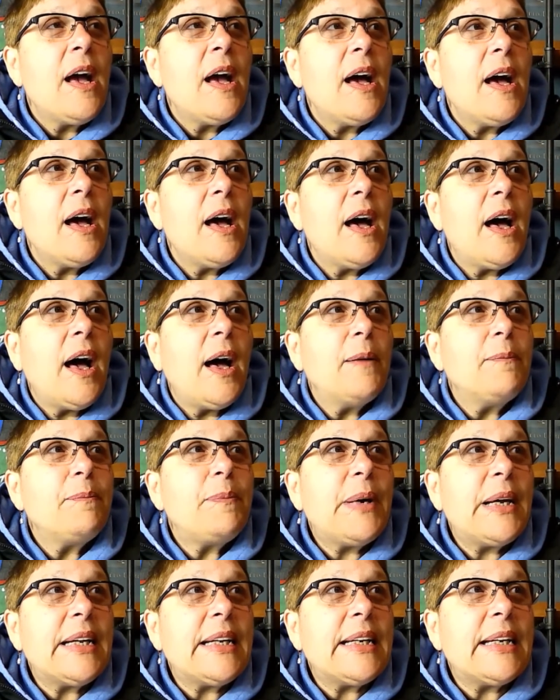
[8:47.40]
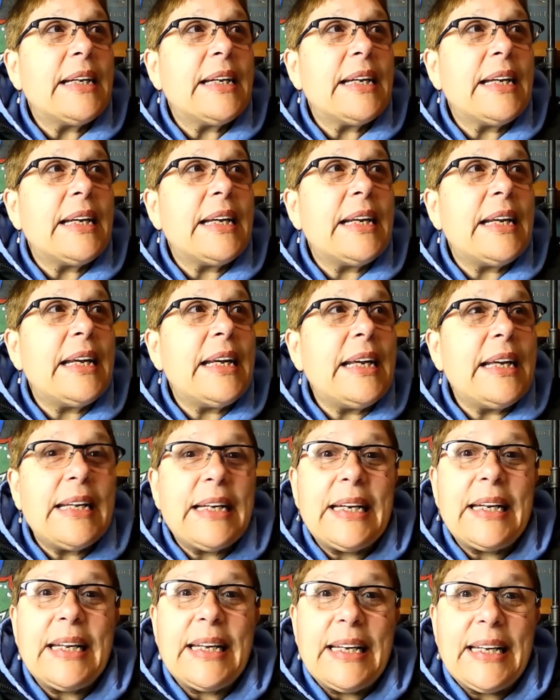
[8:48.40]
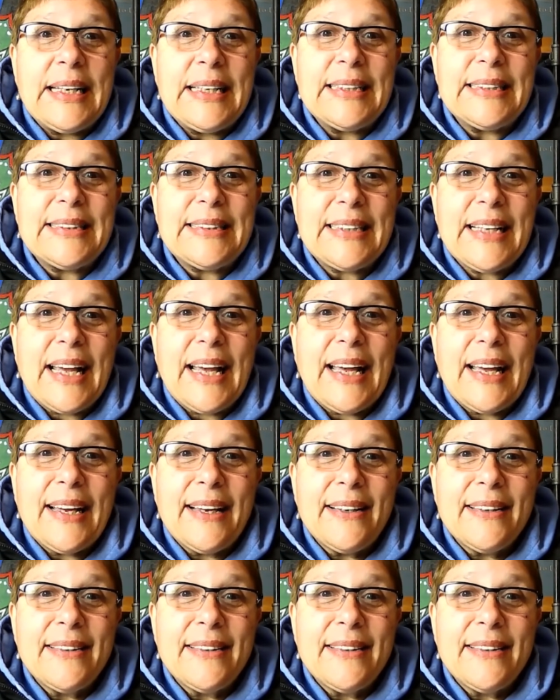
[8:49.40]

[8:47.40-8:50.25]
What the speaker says: But it is, I'm